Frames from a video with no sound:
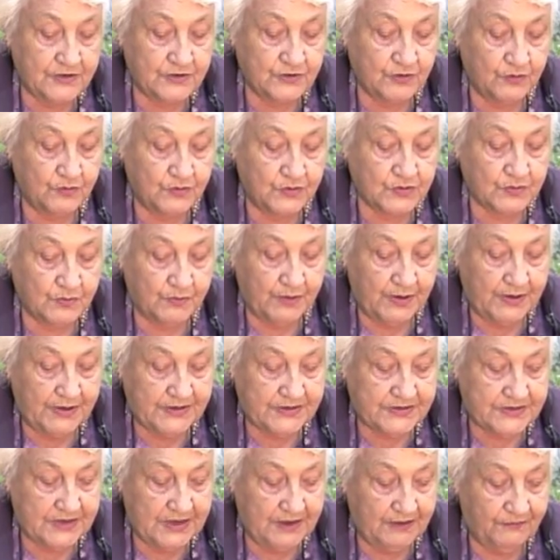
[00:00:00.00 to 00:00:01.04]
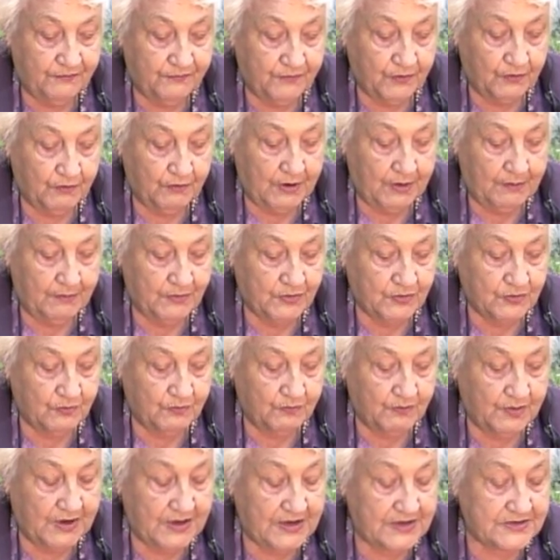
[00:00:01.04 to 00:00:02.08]
So it was quite safe for Grandma
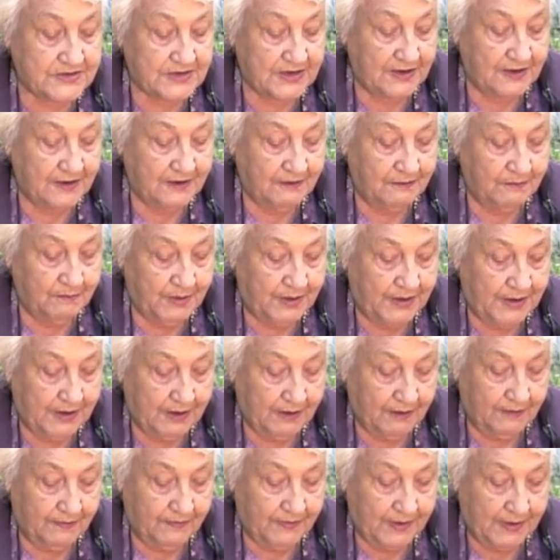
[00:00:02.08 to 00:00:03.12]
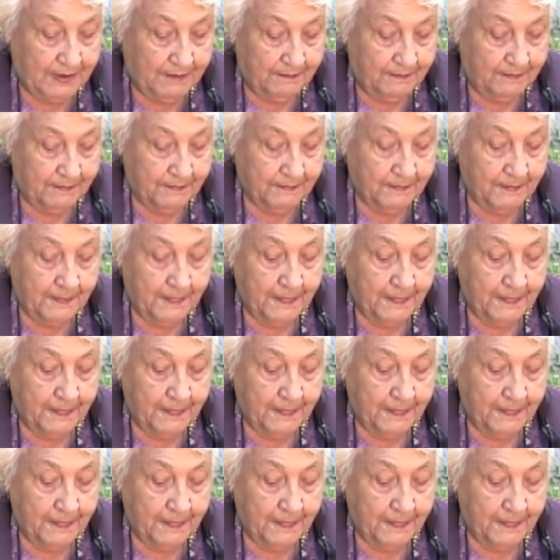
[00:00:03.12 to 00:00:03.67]
to raise a little money on them.